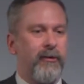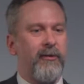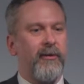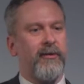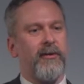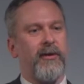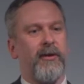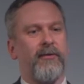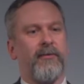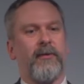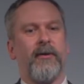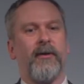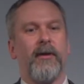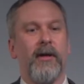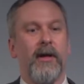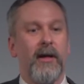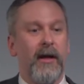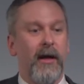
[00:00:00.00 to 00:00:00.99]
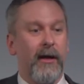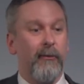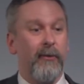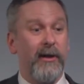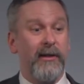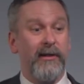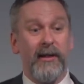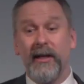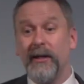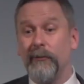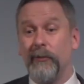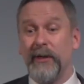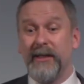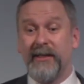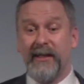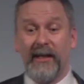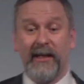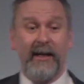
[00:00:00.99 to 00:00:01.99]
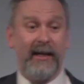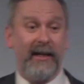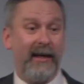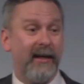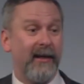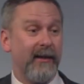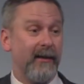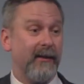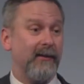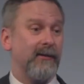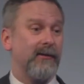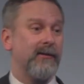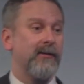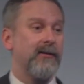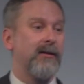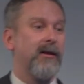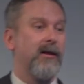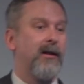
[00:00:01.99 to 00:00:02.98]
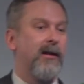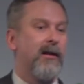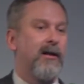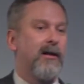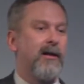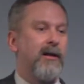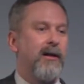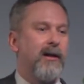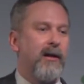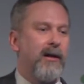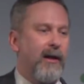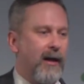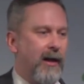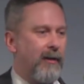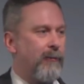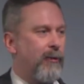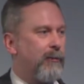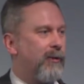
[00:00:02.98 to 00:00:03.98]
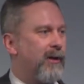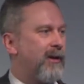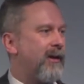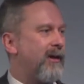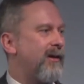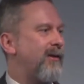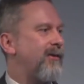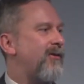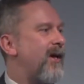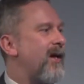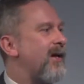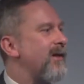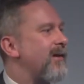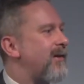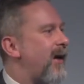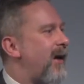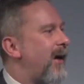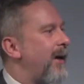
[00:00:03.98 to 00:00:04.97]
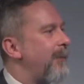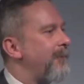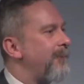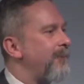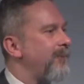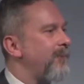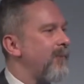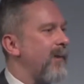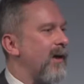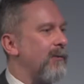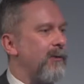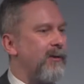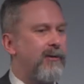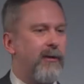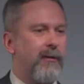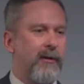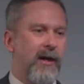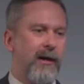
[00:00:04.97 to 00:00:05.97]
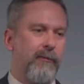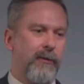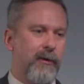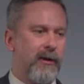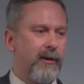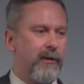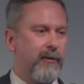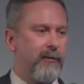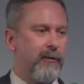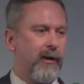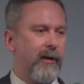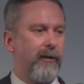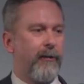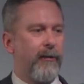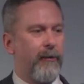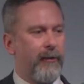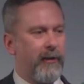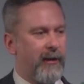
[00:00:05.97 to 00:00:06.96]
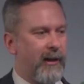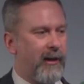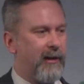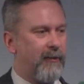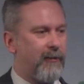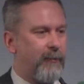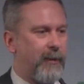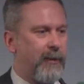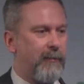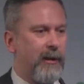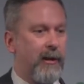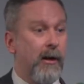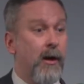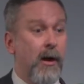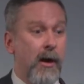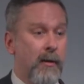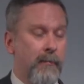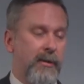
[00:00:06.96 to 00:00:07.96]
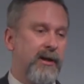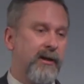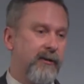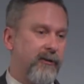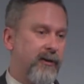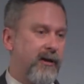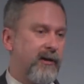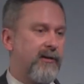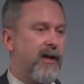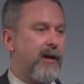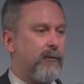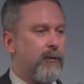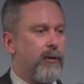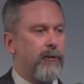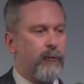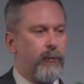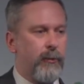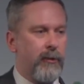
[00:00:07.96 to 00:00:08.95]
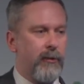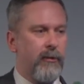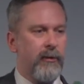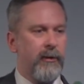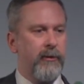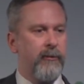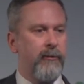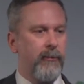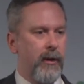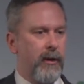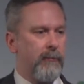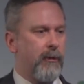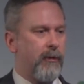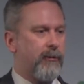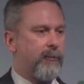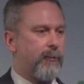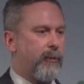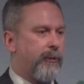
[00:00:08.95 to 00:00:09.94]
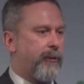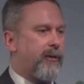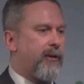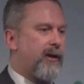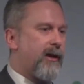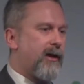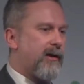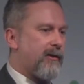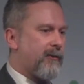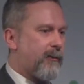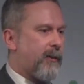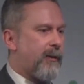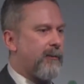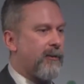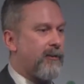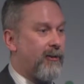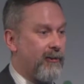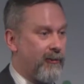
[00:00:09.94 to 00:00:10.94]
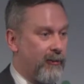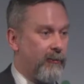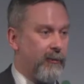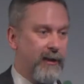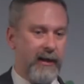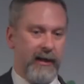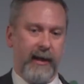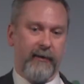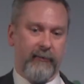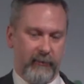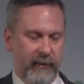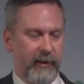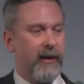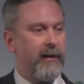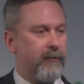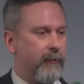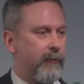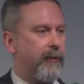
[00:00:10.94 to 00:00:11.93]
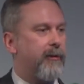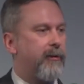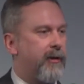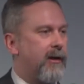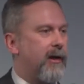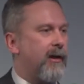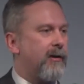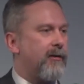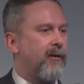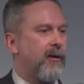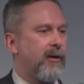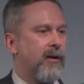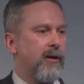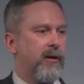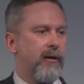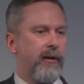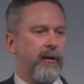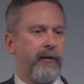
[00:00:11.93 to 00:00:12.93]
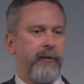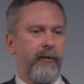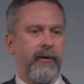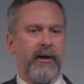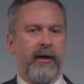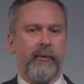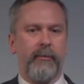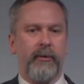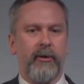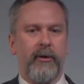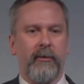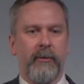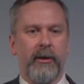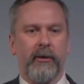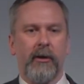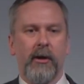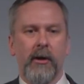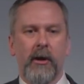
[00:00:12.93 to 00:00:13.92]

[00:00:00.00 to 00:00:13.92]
successful. And we did it again. And when we did it the second time, we said, okay, we're going to do another 30-day experiment, because the intent was we're going to run multiple 30-day experiments until we can actually get to a 30-day procurement.